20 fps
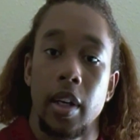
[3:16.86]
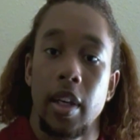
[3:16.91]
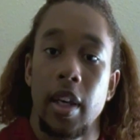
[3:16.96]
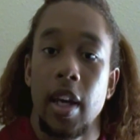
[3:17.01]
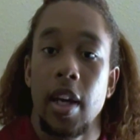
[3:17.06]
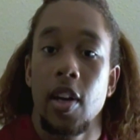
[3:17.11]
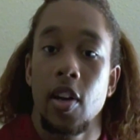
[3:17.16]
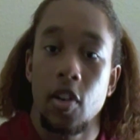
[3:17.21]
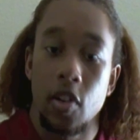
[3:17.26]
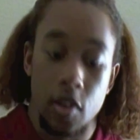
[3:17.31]

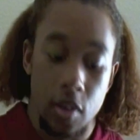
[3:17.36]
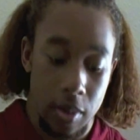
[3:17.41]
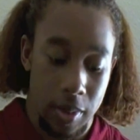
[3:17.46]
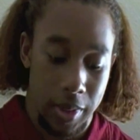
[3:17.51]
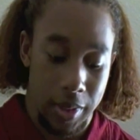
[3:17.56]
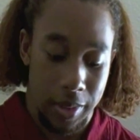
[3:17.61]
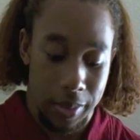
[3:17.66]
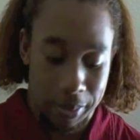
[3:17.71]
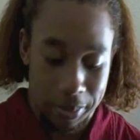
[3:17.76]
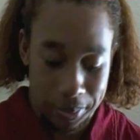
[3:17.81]

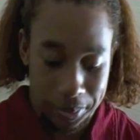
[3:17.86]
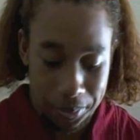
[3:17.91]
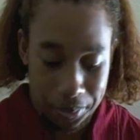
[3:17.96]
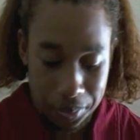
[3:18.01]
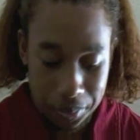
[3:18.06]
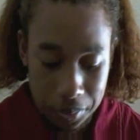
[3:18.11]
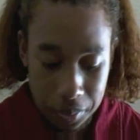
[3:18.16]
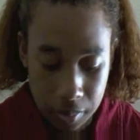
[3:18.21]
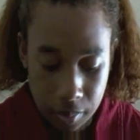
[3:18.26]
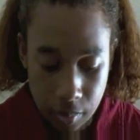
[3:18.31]
category.
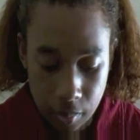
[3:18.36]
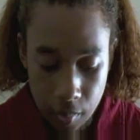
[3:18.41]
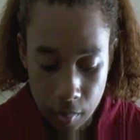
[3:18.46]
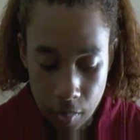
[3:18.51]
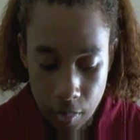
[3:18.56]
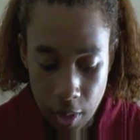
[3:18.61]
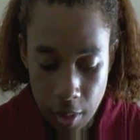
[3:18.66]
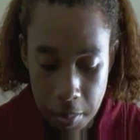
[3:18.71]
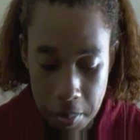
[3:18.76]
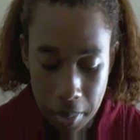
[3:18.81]

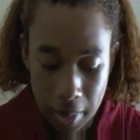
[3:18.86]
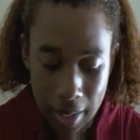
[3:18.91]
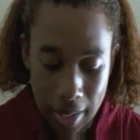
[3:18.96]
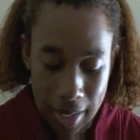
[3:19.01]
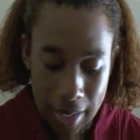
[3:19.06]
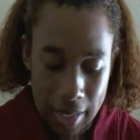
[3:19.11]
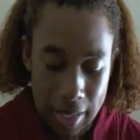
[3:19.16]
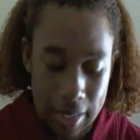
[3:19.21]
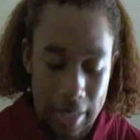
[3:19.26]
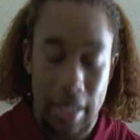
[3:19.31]

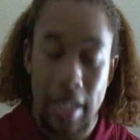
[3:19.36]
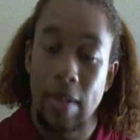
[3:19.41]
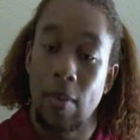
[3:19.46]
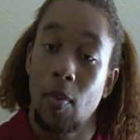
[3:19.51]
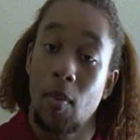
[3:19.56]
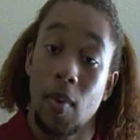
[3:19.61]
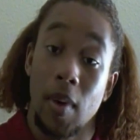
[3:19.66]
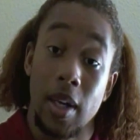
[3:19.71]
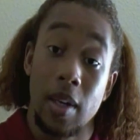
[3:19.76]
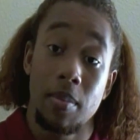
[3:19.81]
Behind
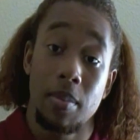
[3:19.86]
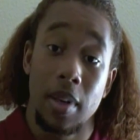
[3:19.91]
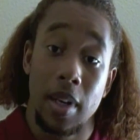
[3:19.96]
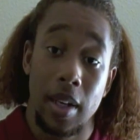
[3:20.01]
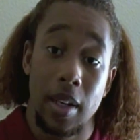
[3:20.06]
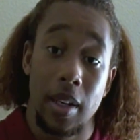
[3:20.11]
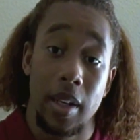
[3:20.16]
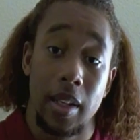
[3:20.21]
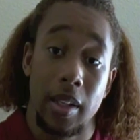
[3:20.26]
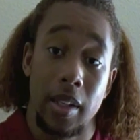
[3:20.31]
that, right
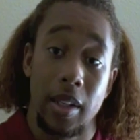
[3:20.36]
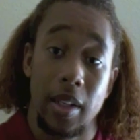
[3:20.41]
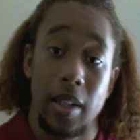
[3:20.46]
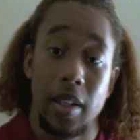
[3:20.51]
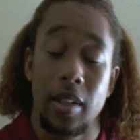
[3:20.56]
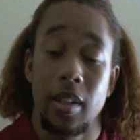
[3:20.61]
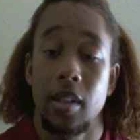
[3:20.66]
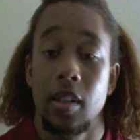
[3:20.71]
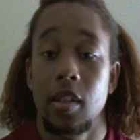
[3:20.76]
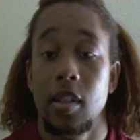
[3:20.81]
behind
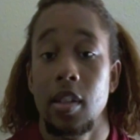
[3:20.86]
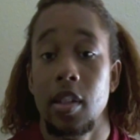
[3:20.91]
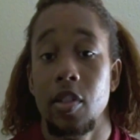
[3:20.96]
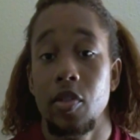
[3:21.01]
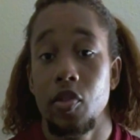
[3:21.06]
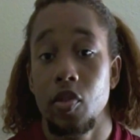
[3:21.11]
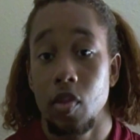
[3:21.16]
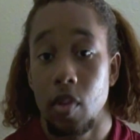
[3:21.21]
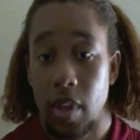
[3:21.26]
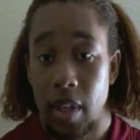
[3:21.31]
that, is
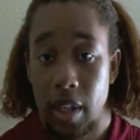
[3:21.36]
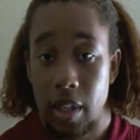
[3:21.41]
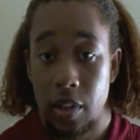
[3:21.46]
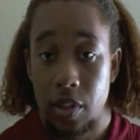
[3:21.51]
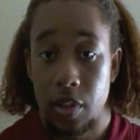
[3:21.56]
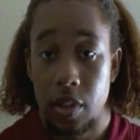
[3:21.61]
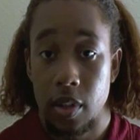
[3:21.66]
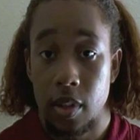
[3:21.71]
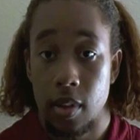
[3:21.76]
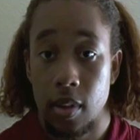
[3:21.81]
Central
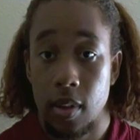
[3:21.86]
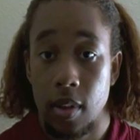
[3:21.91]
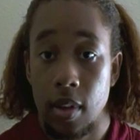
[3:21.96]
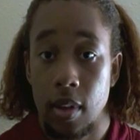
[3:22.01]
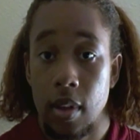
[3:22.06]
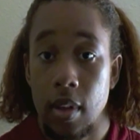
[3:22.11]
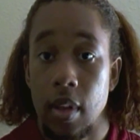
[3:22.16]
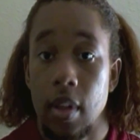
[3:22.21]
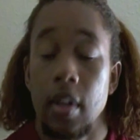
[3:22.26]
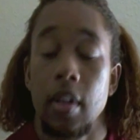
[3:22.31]
Asia.
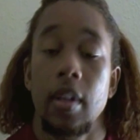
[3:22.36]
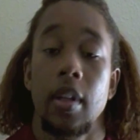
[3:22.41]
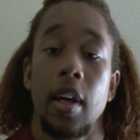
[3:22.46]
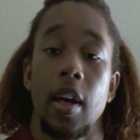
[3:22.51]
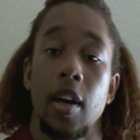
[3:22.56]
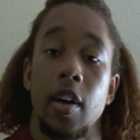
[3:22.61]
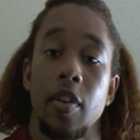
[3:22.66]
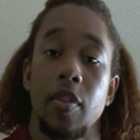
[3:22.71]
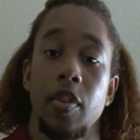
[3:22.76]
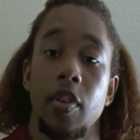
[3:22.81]

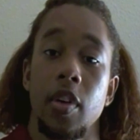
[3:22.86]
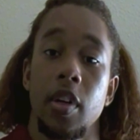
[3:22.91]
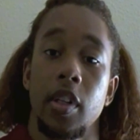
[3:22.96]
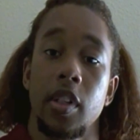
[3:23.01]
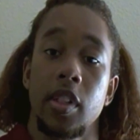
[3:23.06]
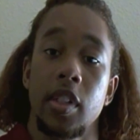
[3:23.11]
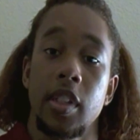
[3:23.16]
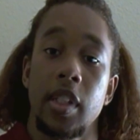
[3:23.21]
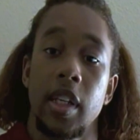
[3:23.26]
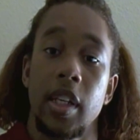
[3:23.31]
Now, if you
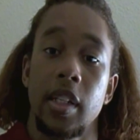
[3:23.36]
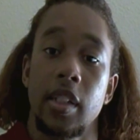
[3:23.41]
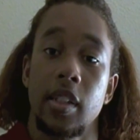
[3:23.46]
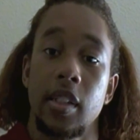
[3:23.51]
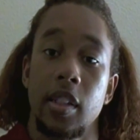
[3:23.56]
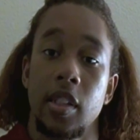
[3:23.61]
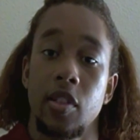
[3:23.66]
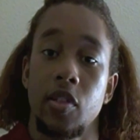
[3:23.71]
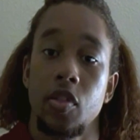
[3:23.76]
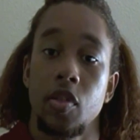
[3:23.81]
understand
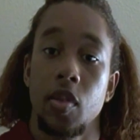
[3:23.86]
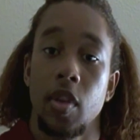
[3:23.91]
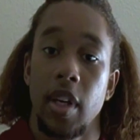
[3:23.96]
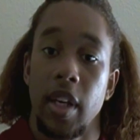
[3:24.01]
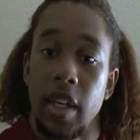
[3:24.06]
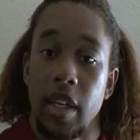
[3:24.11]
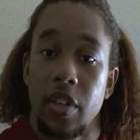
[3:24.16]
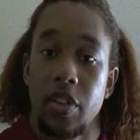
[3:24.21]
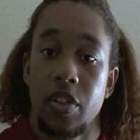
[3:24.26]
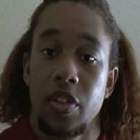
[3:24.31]
Central
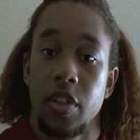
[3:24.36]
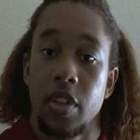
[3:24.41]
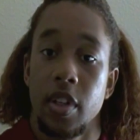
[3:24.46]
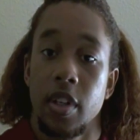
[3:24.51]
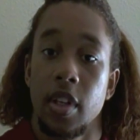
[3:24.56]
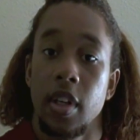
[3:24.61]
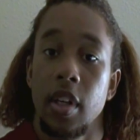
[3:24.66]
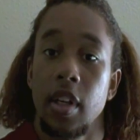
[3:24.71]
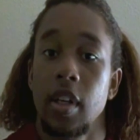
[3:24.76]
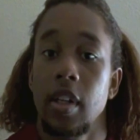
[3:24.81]

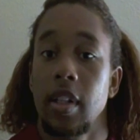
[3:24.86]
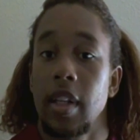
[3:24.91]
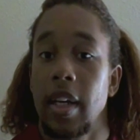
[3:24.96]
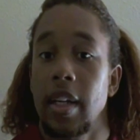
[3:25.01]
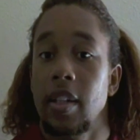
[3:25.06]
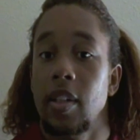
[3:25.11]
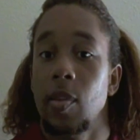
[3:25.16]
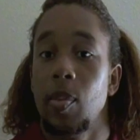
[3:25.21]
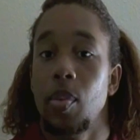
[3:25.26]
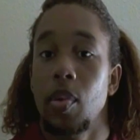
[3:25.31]
Asia,
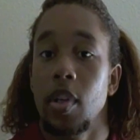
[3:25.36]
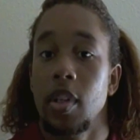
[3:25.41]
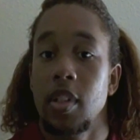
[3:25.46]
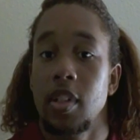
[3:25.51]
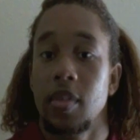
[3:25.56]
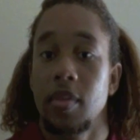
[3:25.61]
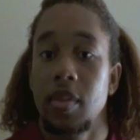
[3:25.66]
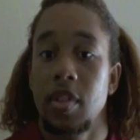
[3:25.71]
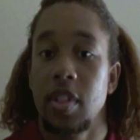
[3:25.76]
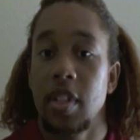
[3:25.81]
like the
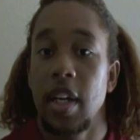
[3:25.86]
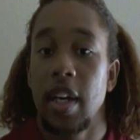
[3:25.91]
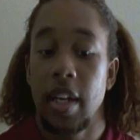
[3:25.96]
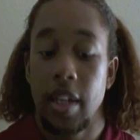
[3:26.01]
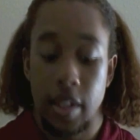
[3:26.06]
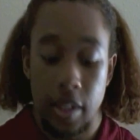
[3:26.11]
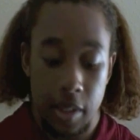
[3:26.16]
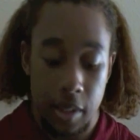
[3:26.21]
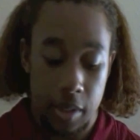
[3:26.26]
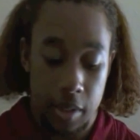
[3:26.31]
parts of
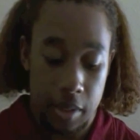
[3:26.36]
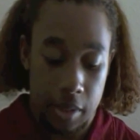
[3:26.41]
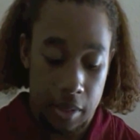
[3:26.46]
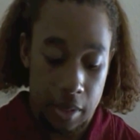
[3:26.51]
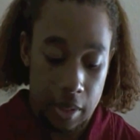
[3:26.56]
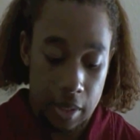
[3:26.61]
China